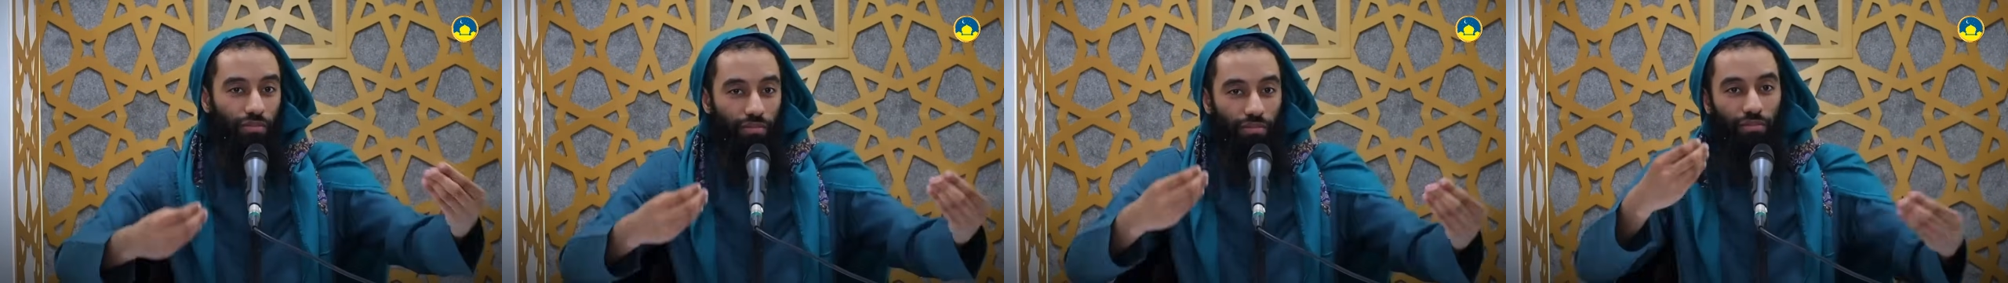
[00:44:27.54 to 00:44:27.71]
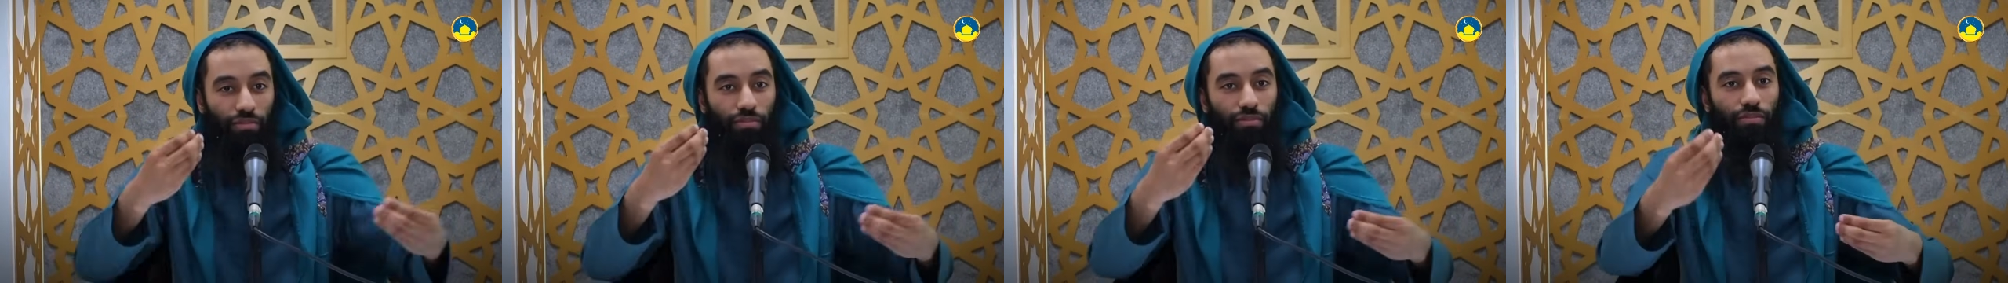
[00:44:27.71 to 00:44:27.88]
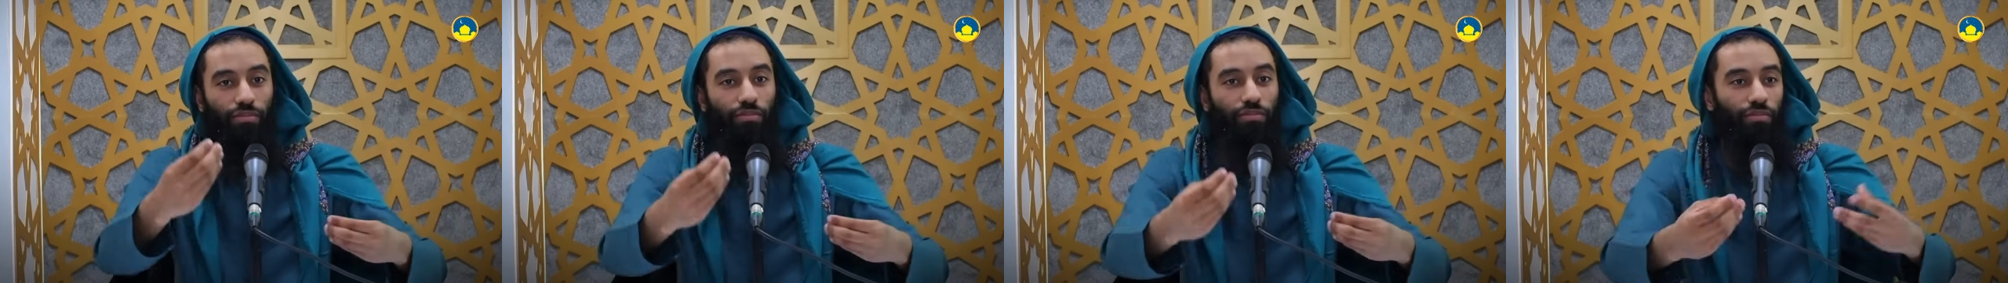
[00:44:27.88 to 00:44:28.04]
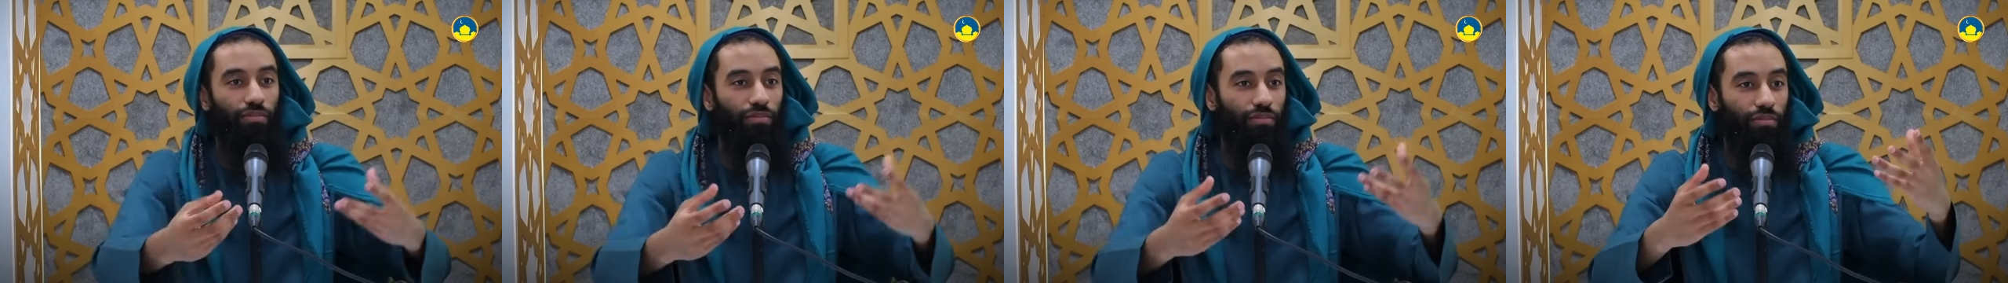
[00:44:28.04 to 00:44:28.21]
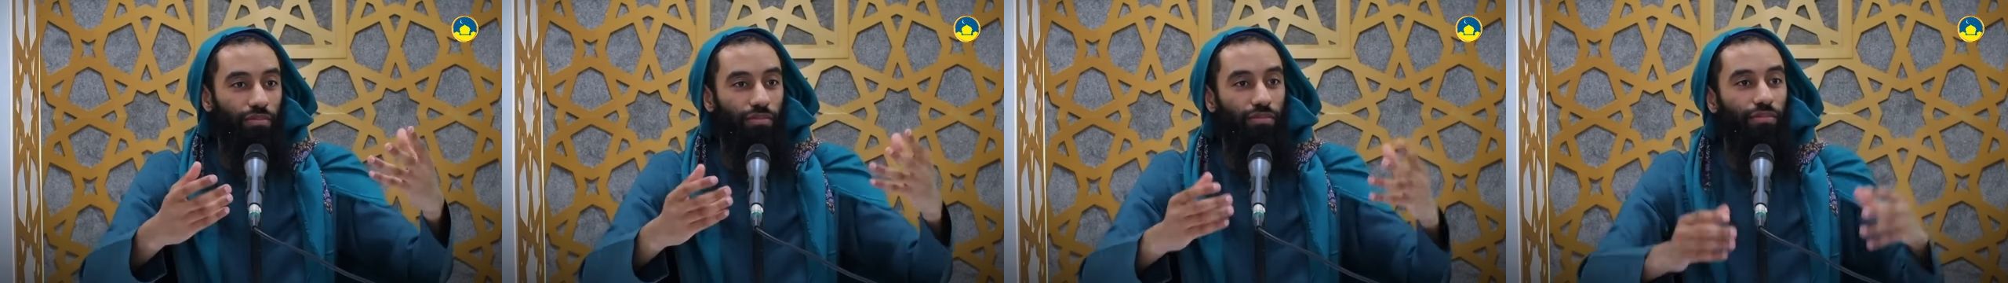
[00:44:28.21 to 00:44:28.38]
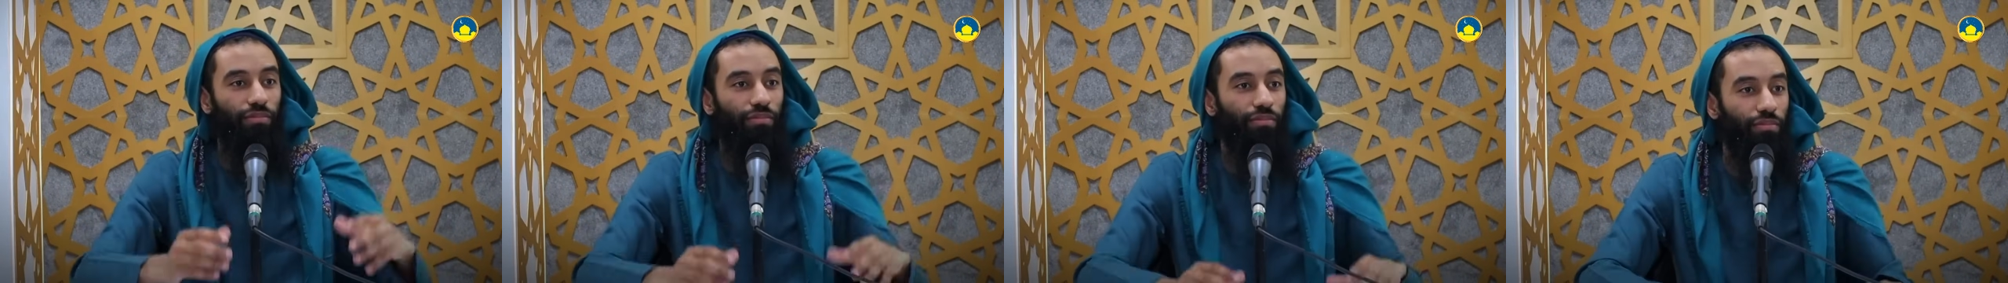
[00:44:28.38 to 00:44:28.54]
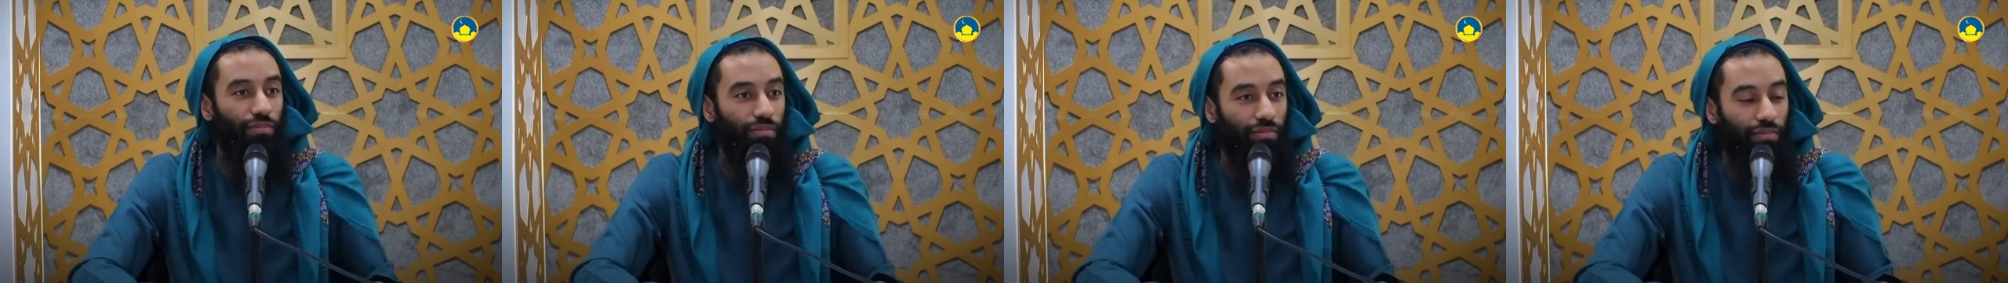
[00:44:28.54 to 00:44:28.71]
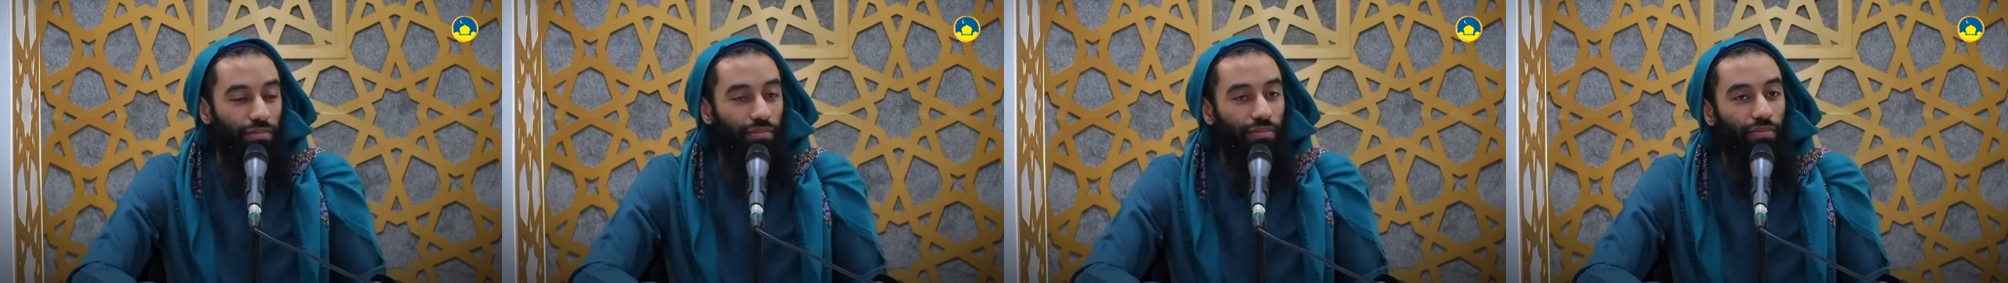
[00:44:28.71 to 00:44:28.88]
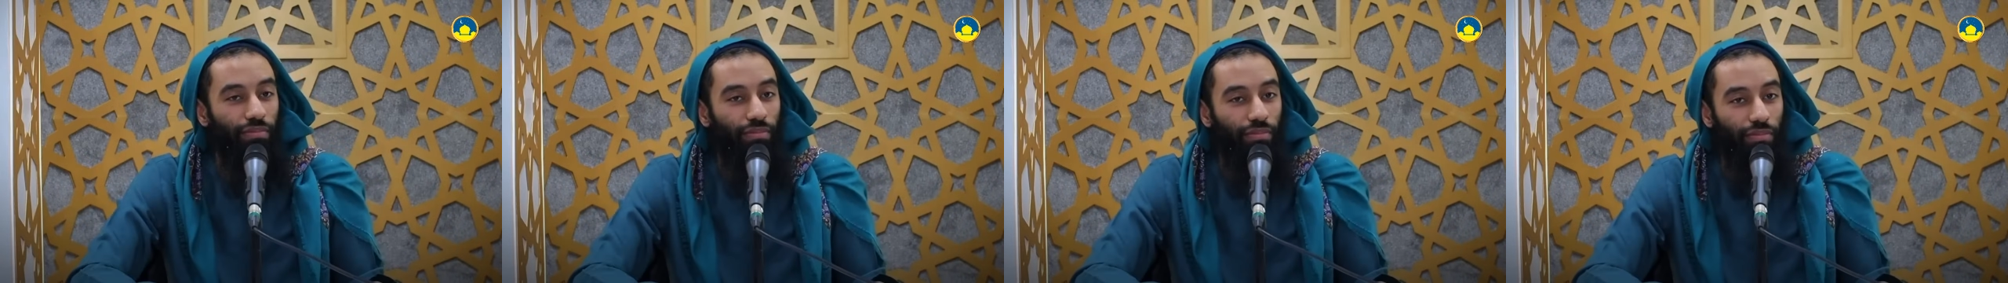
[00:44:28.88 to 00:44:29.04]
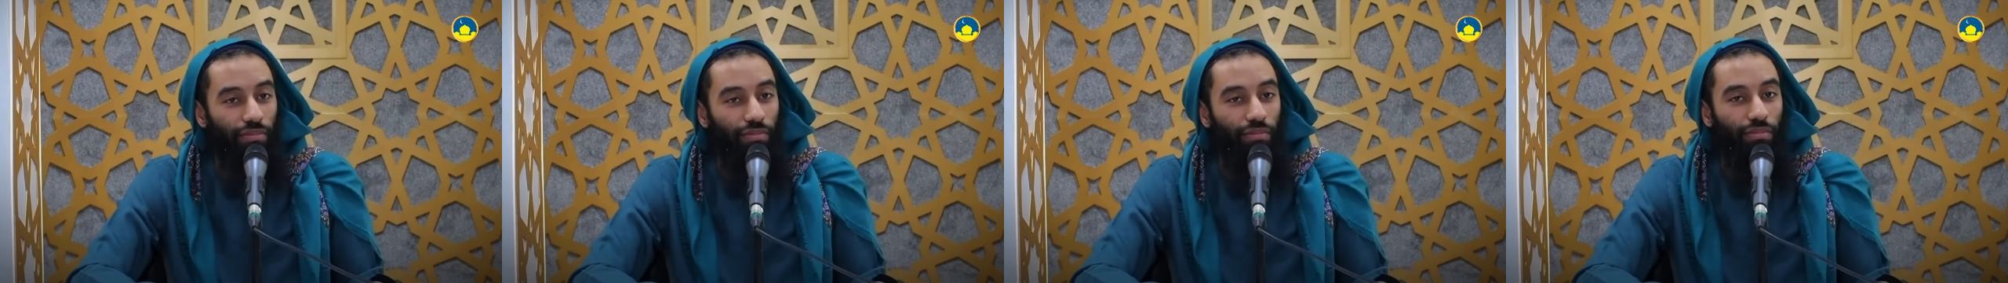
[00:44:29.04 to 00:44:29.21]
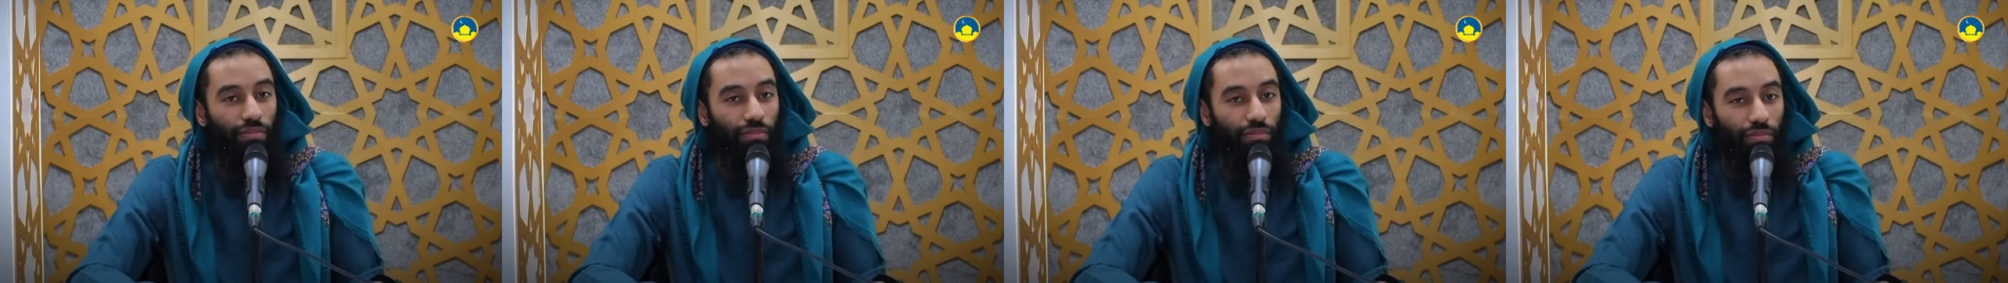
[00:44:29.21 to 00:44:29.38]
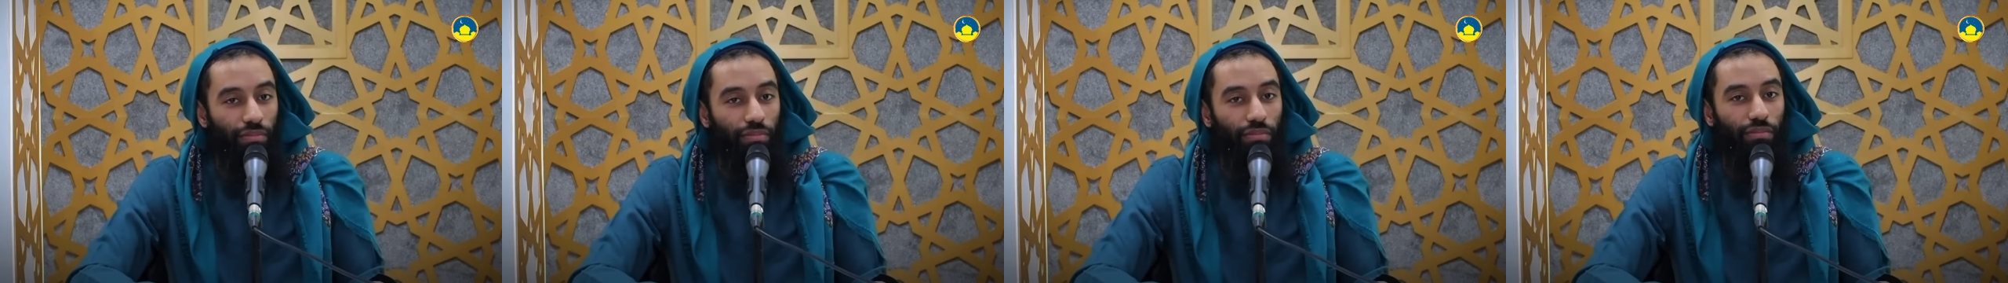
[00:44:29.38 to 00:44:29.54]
No one is speaking in this clip.